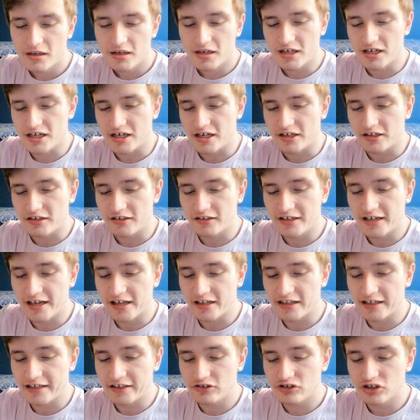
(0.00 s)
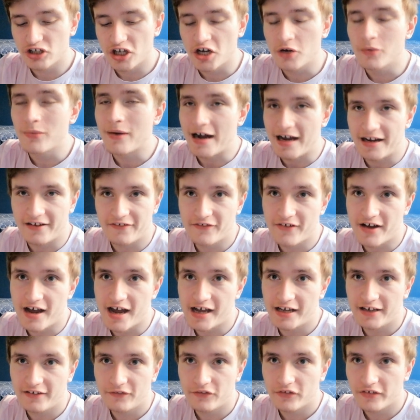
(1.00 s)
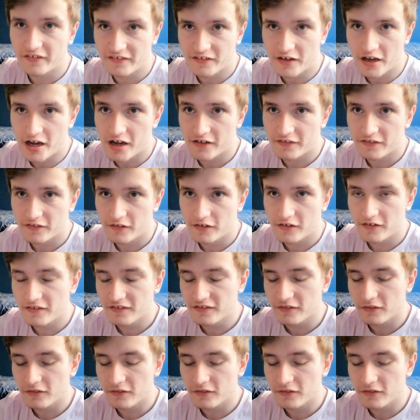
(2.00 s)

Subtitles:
And they had like no Wi-Fi for starters.